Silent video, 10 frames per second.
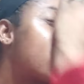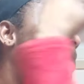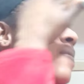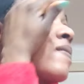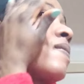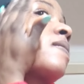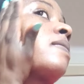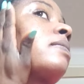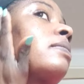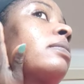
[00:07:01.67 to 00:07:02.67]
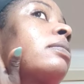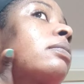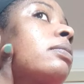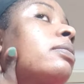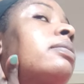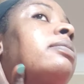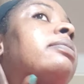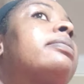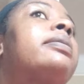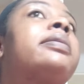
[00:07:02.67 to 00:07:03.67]
I'm using are natural
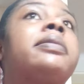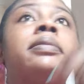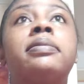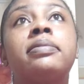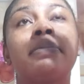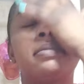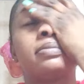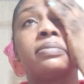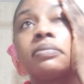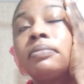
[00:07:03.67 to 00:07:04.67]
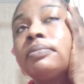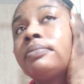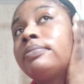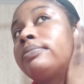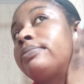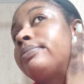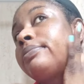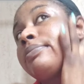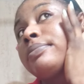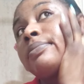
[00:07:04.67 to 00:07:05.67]
so natural things
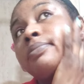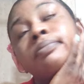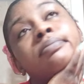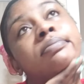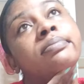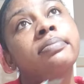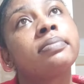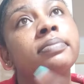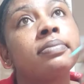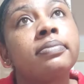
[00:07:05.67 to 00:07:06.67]
you don't go wrong with